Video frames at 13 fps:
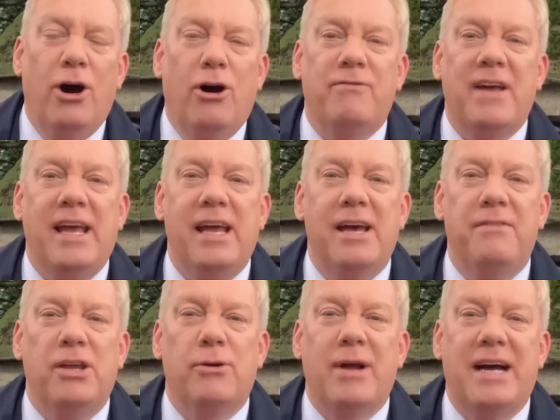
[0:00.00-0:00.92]
over here in
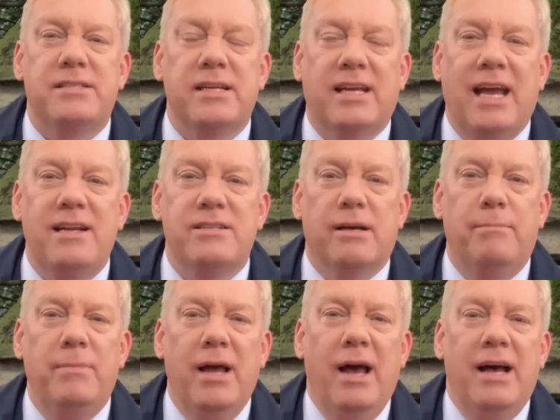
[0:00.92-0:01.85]
the United
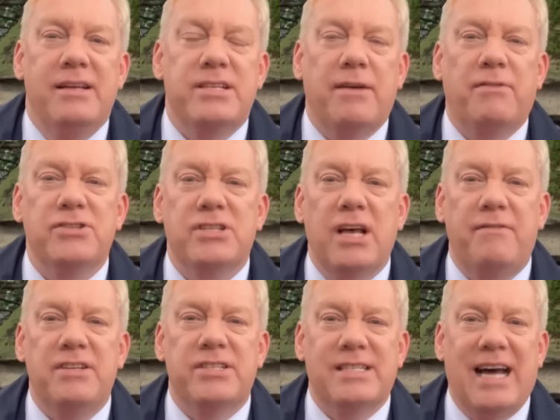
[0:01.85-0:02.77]
Kingdom, civil
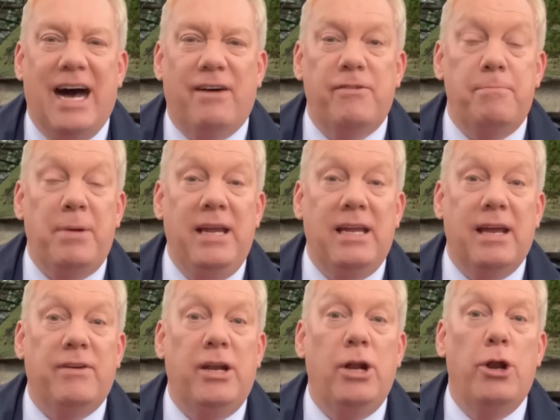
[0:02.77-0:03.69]
service staff have been
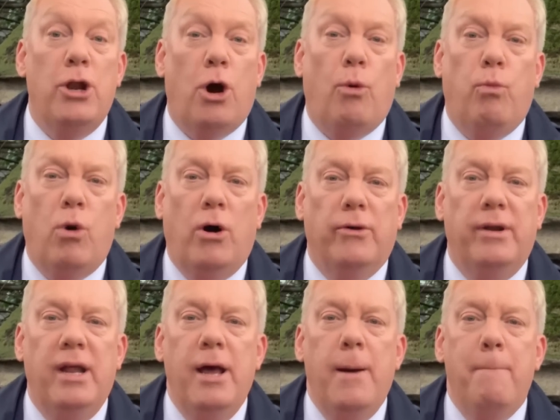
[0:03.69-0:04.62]
given not
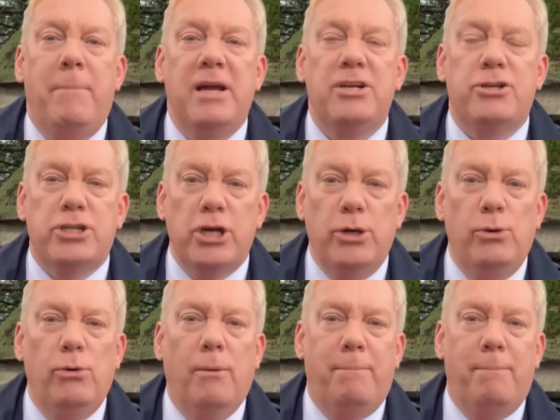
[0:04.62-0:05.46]
one, but two